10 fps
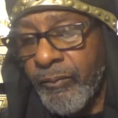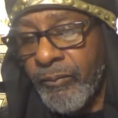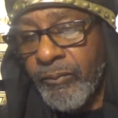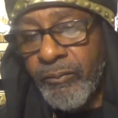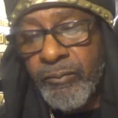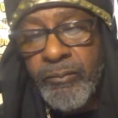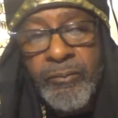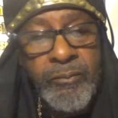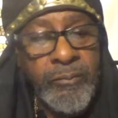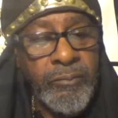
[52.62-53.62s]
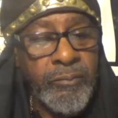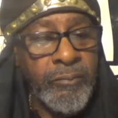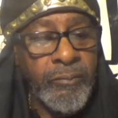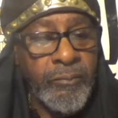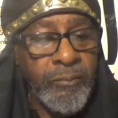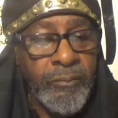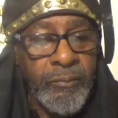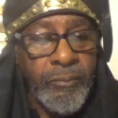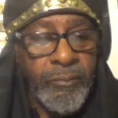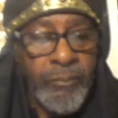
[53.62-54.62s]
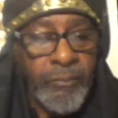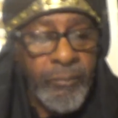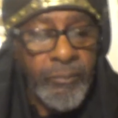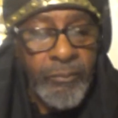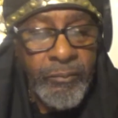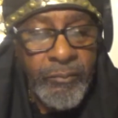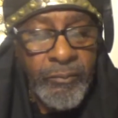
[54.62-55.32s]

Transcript: (no one is talking)